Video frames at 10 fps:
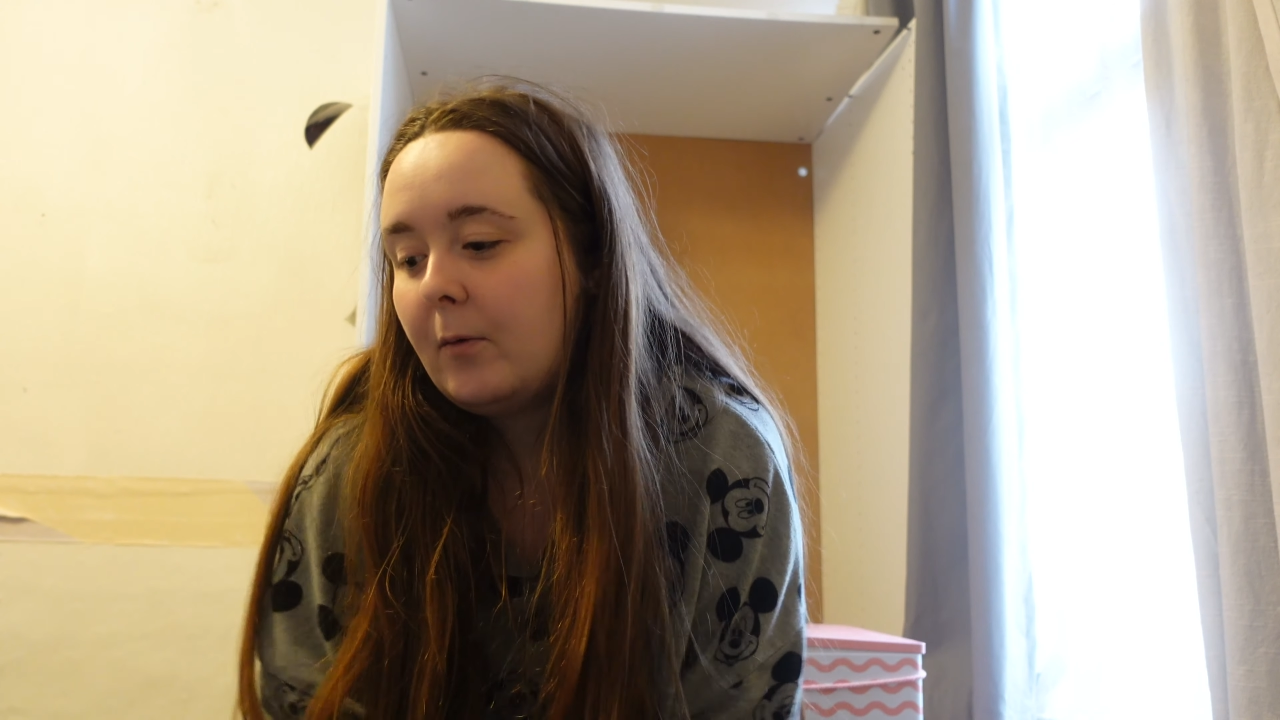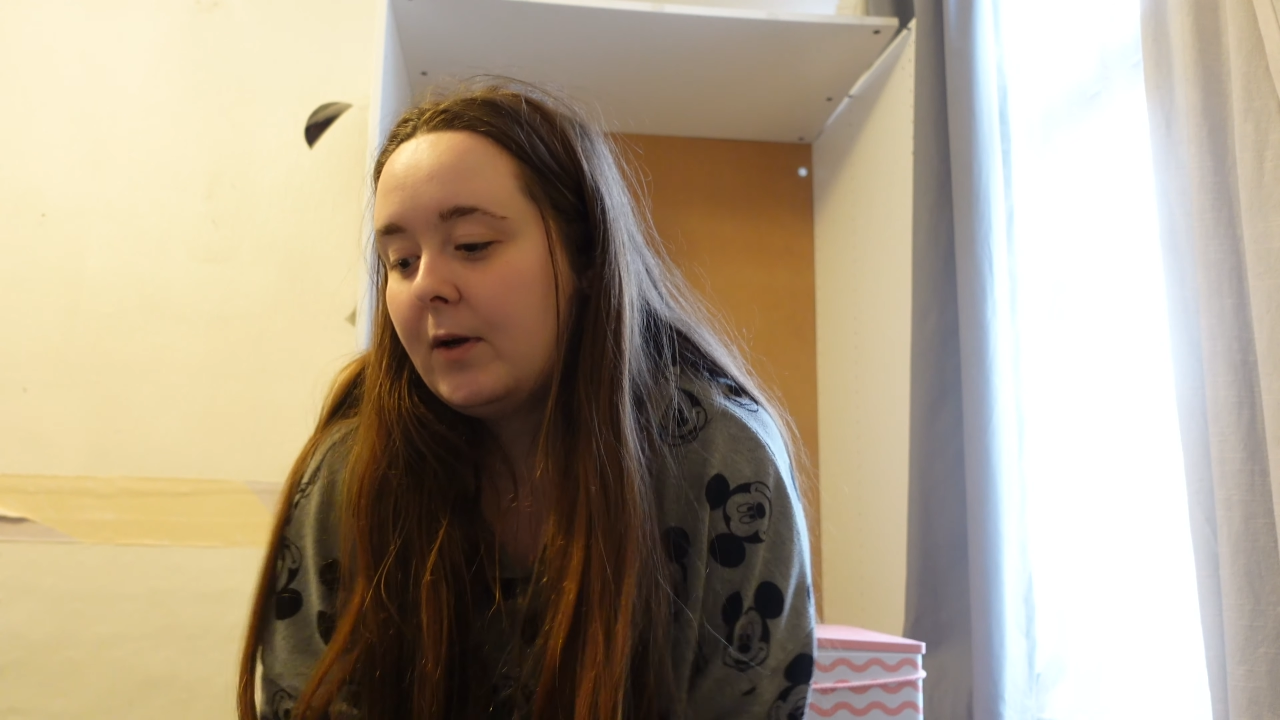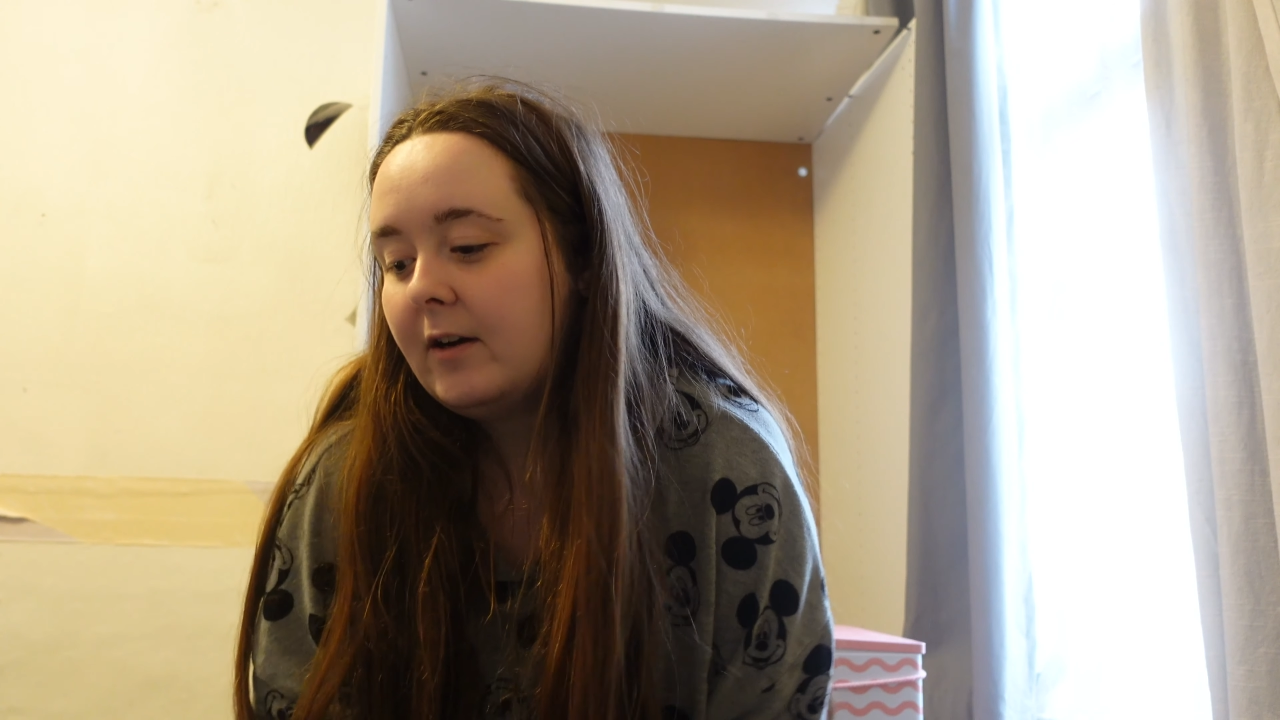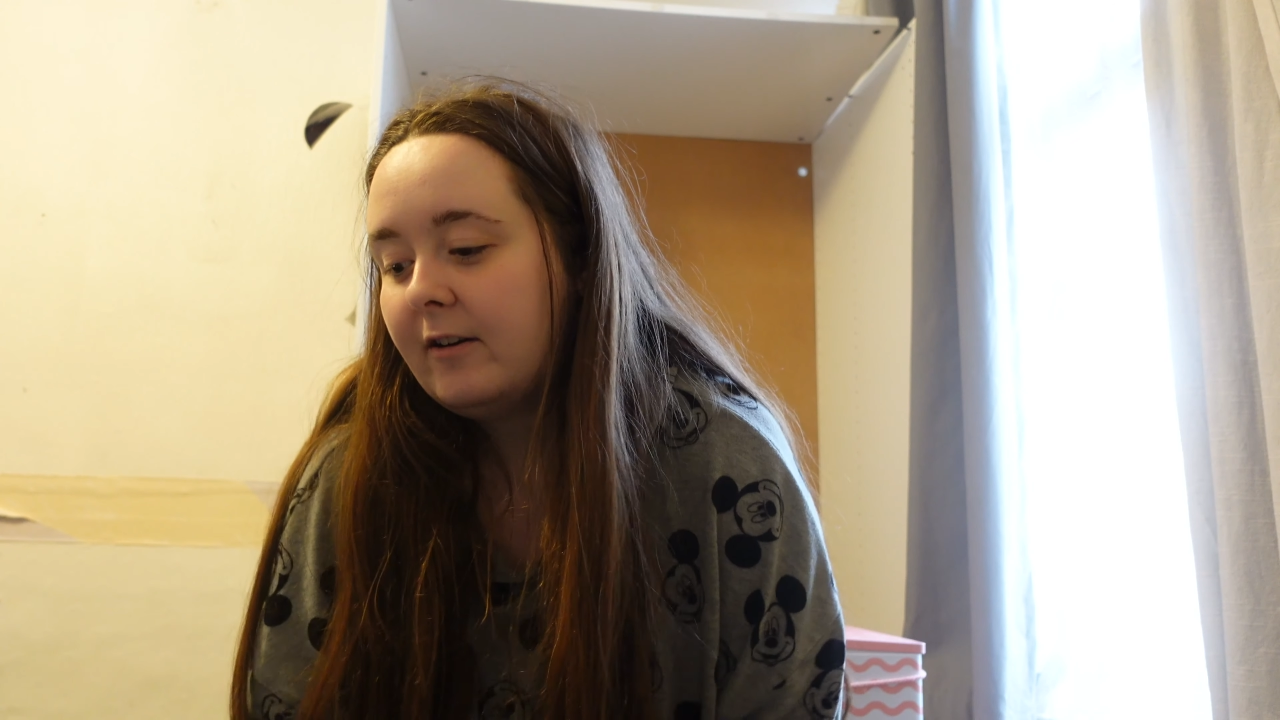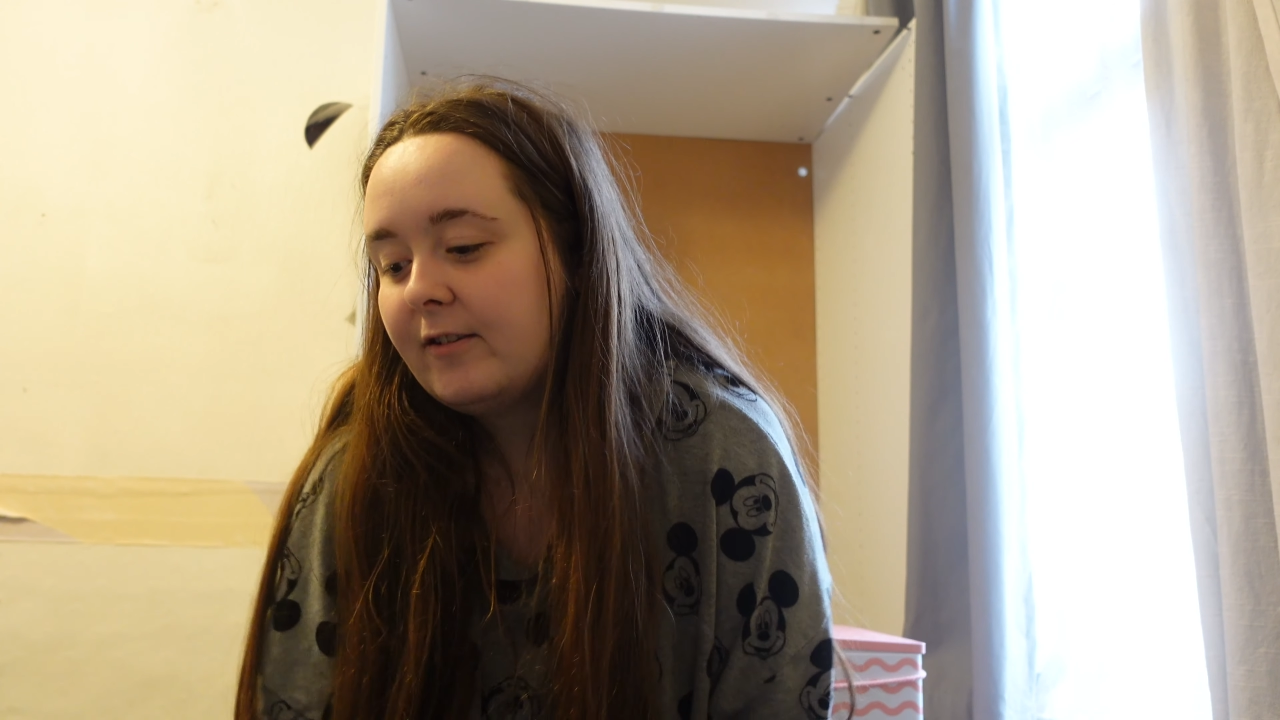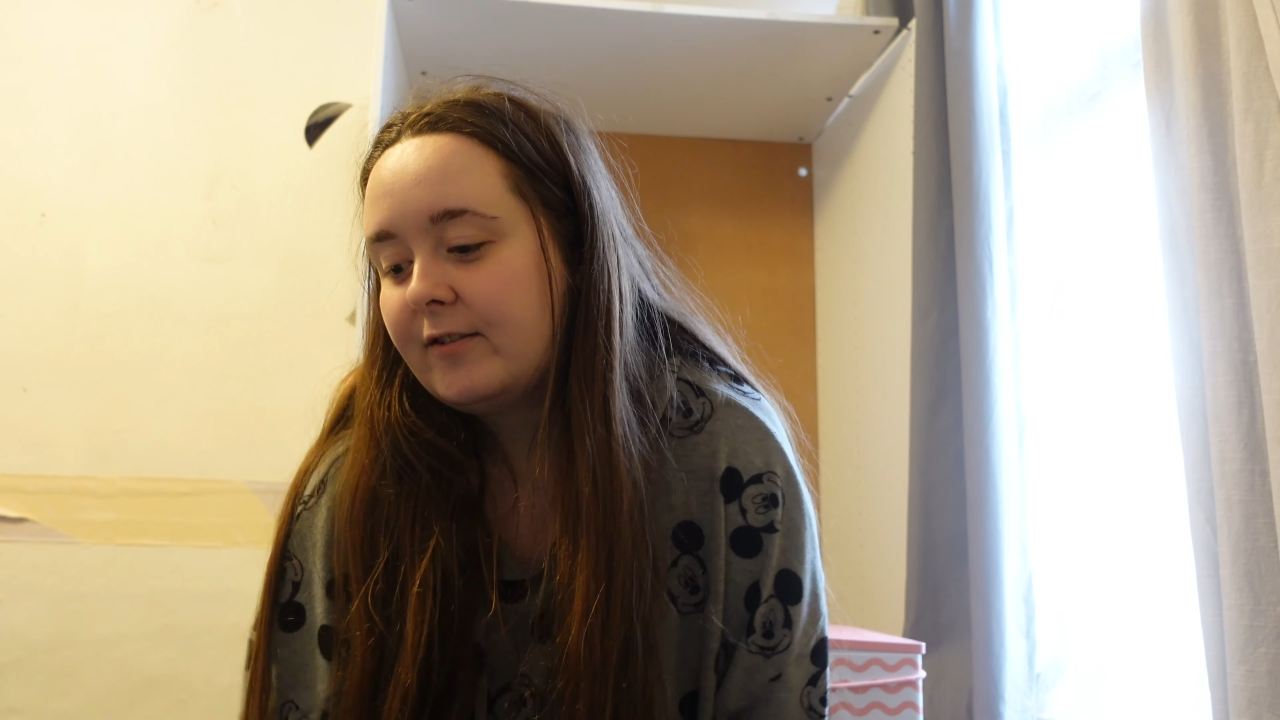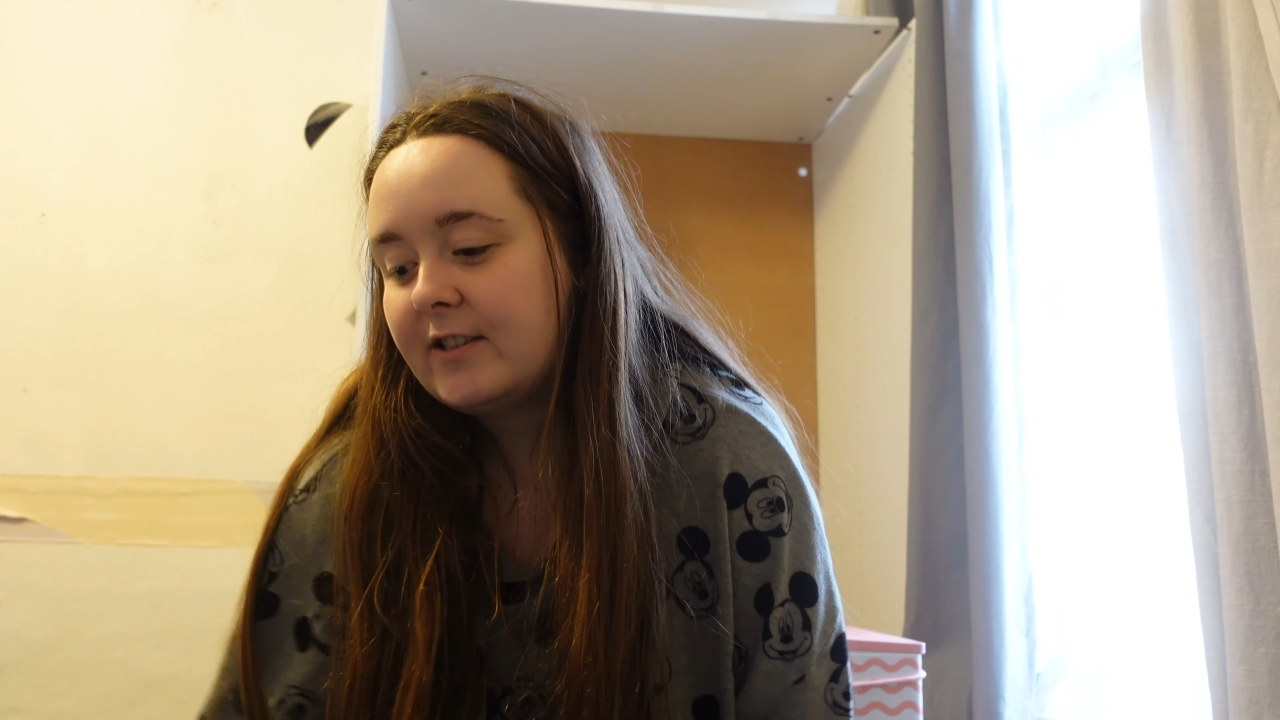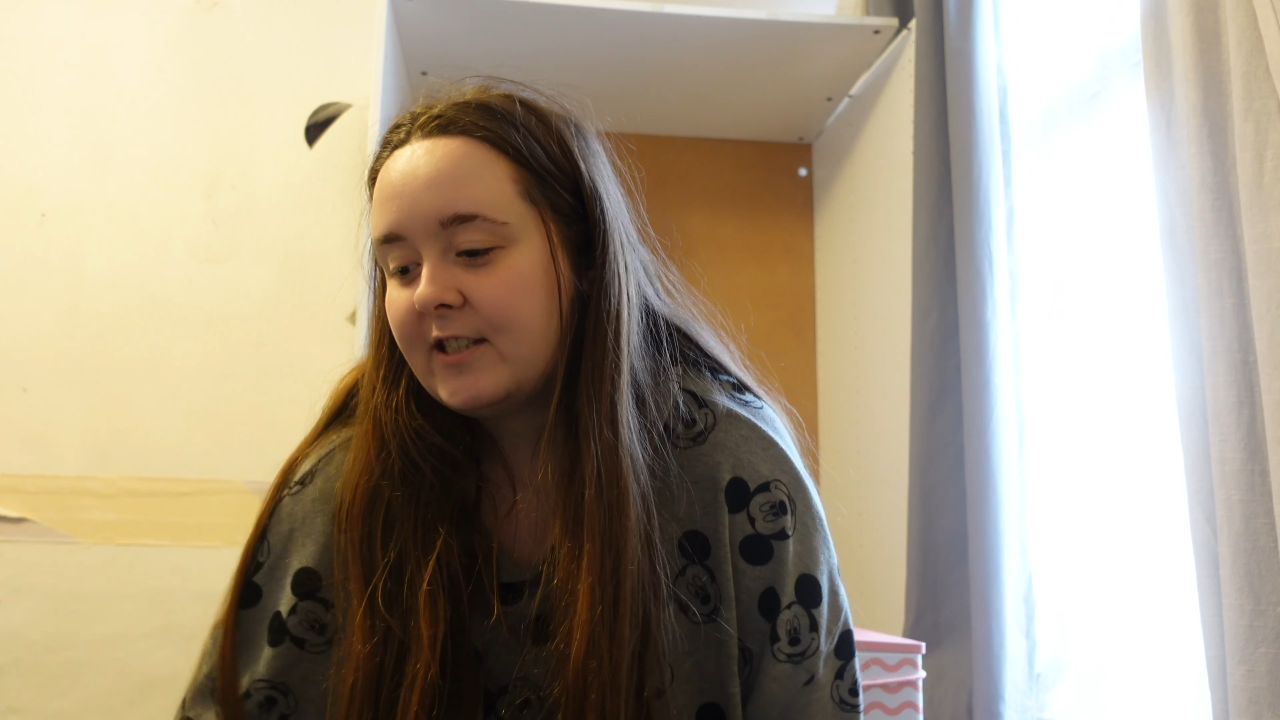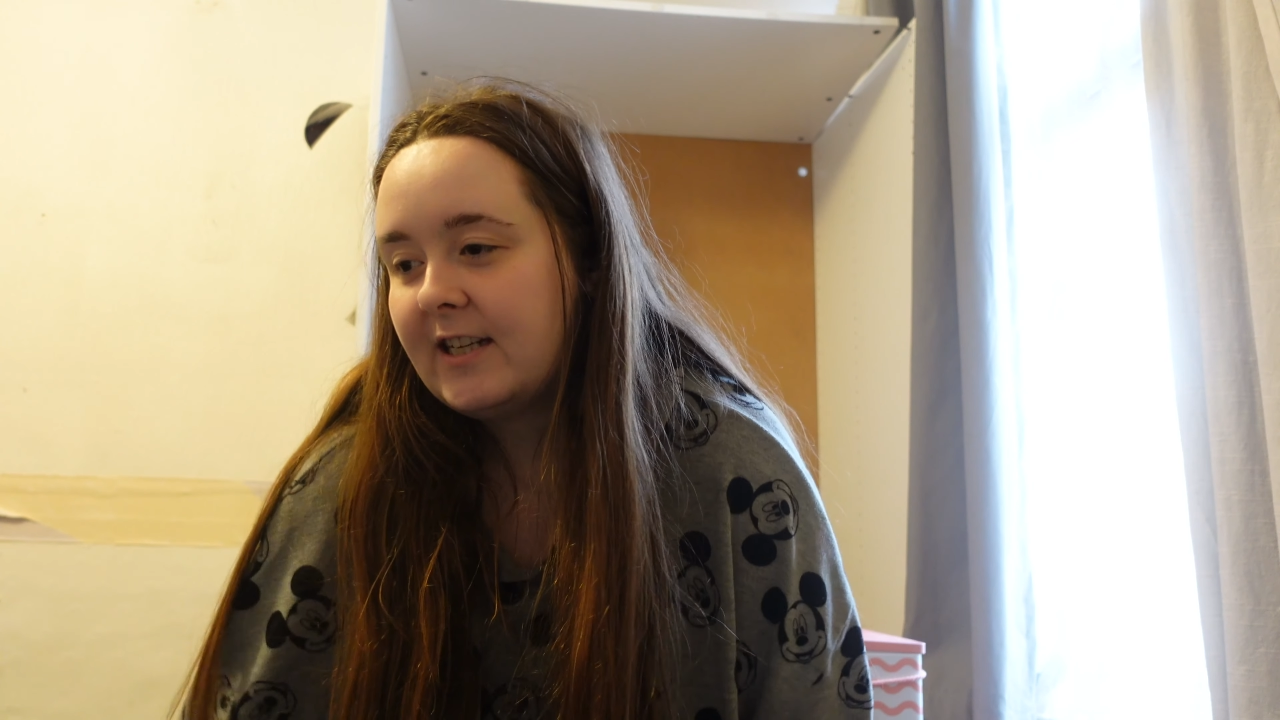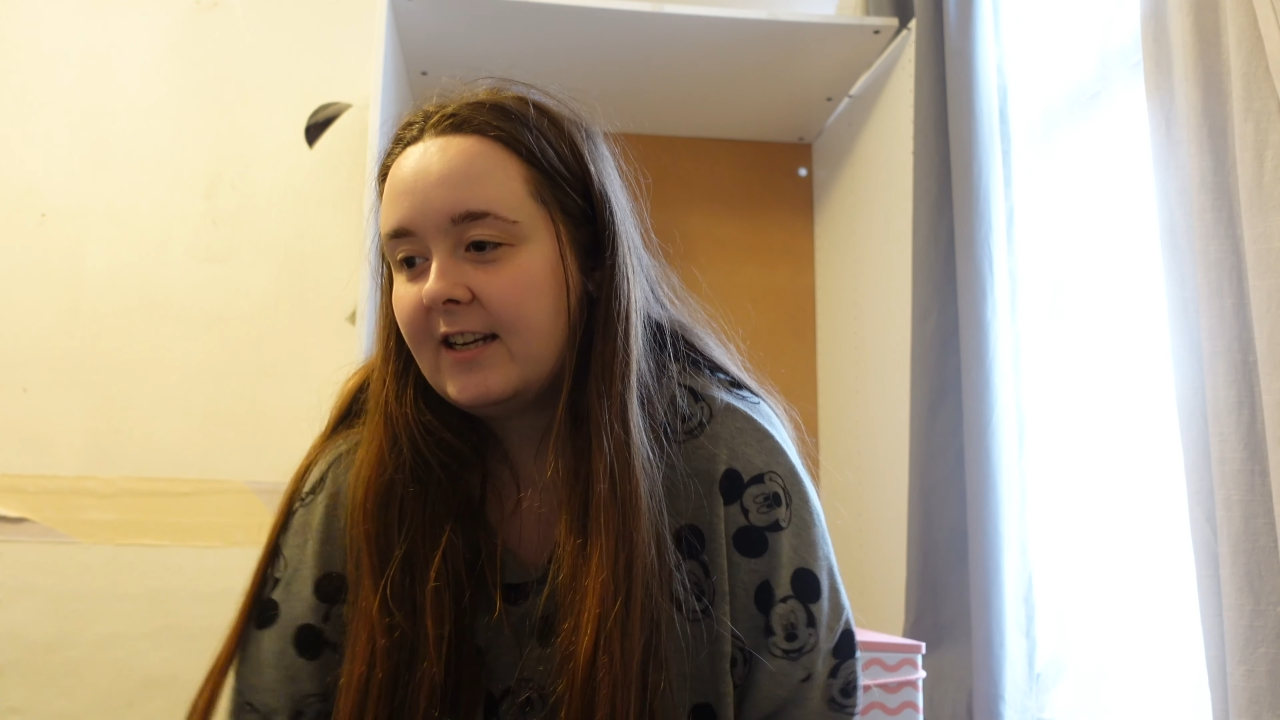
we are officially